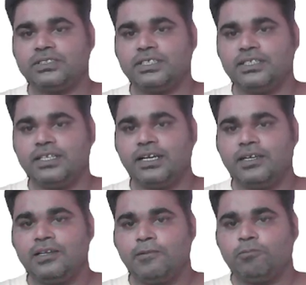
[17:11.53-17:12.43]
area.
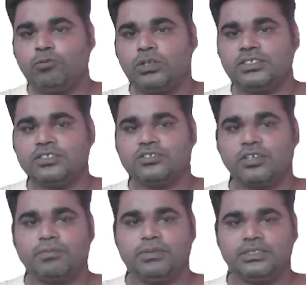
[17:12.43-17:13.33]
What is the
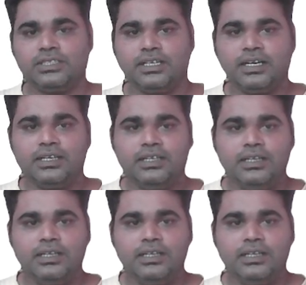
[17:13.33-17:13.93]
surface area?